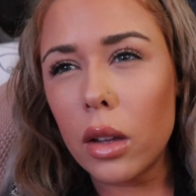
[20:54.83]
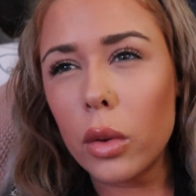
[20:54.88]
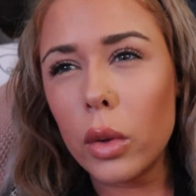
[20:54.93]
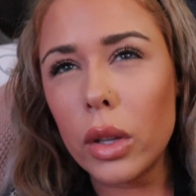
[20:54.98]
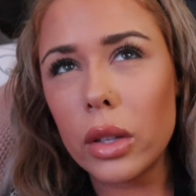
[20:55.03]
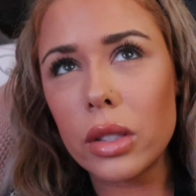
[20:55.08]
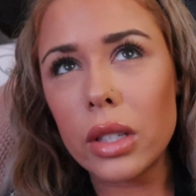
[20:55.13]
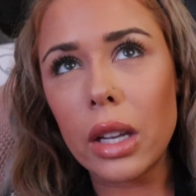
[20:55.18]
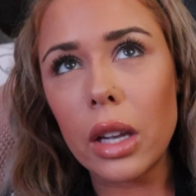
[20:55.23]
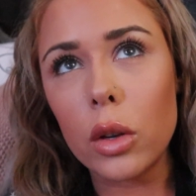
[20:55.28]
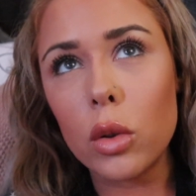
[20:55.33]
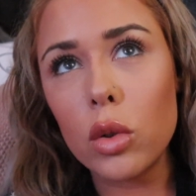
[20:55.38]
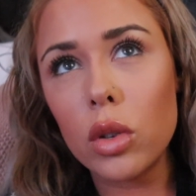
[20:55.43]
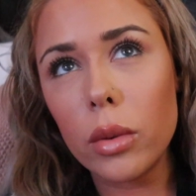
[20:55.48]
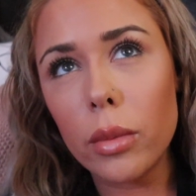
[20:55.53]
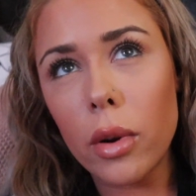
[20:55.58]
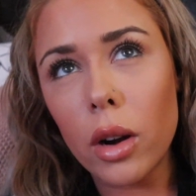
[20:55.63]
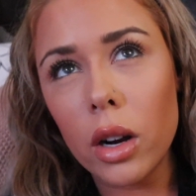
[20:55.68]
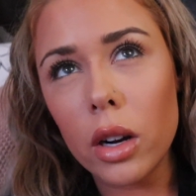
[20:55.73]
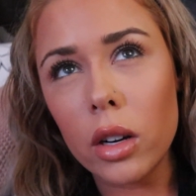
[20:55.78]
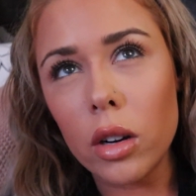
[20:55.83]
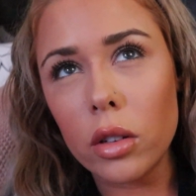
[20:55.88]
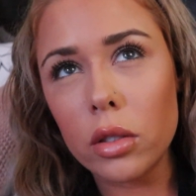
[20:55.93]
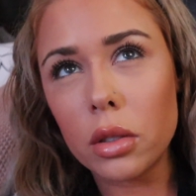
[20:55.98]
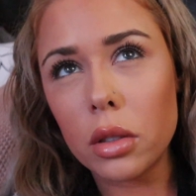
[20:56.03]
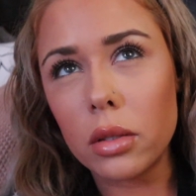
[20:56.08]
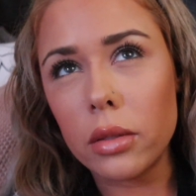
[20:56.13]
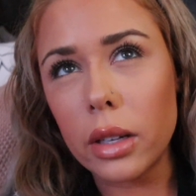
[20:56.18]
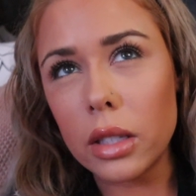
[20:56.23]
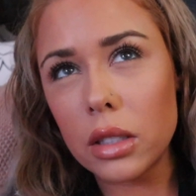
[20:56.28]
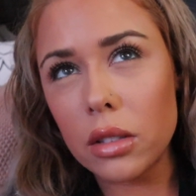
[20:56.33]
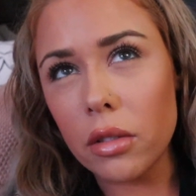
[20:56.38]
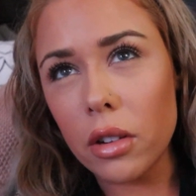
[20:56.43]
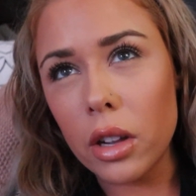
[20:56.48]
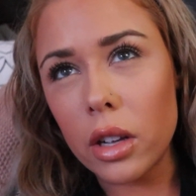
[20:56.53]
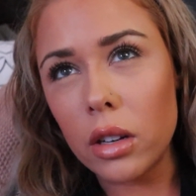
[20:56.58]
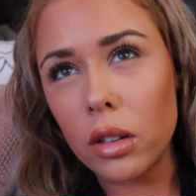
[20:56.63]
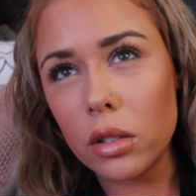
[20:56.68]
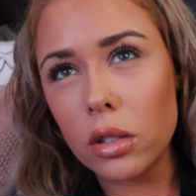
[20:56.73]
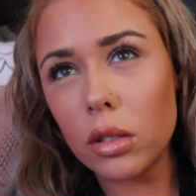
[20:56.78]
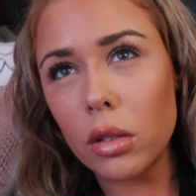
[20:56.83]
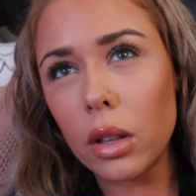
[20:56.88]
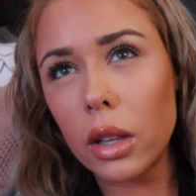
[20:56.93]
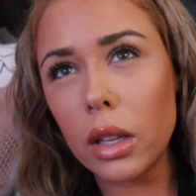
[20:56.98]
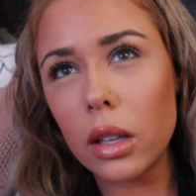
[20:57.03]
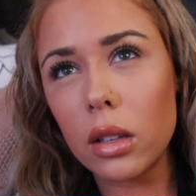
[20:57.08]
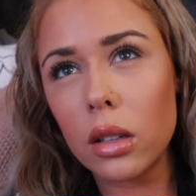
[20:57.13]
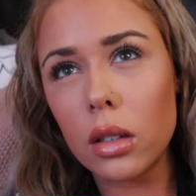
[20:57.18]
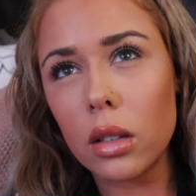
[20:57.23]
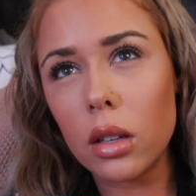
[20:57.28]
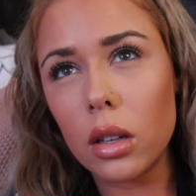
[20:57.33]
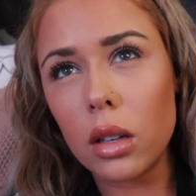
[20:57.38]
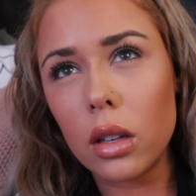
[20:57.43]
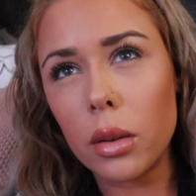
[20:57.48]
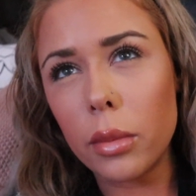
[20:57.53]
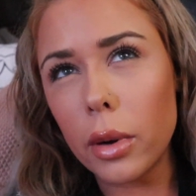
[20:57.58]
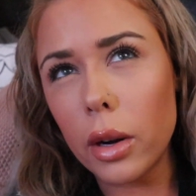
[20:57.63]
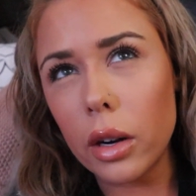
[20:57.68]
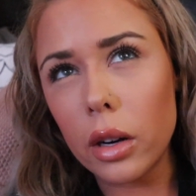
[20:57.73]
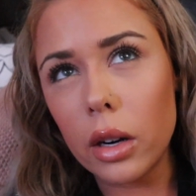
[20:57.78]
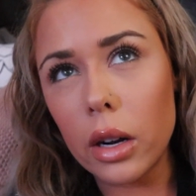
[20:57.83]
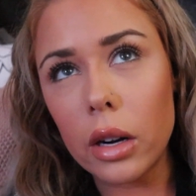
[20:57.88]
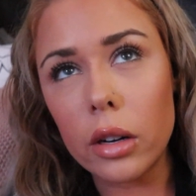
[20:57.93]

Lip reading: Well, it was, like, a hookah bar and also a restaurant and also, like, a bar.